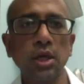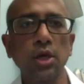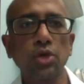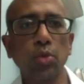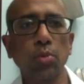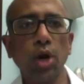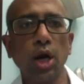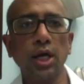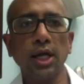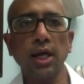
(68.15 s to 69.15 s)
So
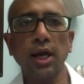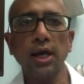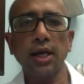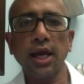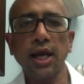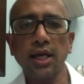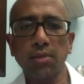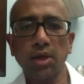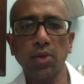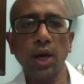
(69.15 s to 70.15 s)
broadly, AI can be
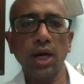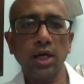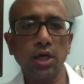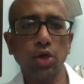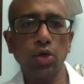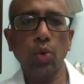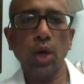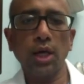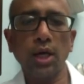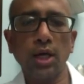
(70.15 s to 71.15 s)
divided into
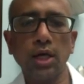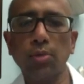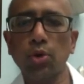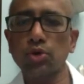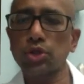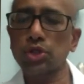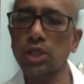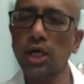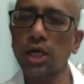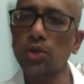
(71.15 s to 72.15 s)
one learning process, and
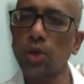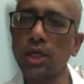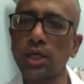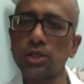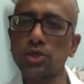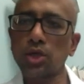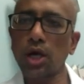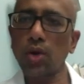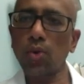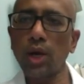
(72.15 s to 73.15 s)
the other one is
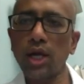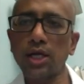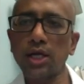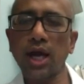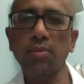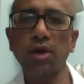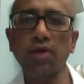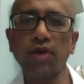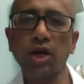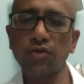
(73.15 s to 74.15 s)
where it can be of
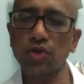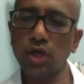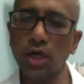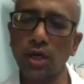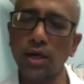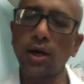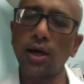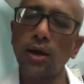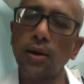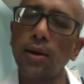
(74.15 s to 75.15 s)

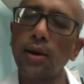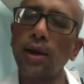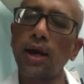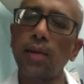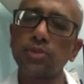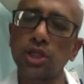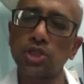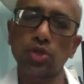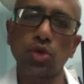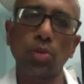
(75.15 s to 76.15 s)
artificial help, such
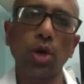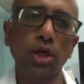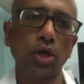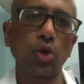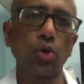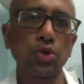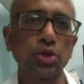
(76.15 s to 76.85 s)
as robotic use.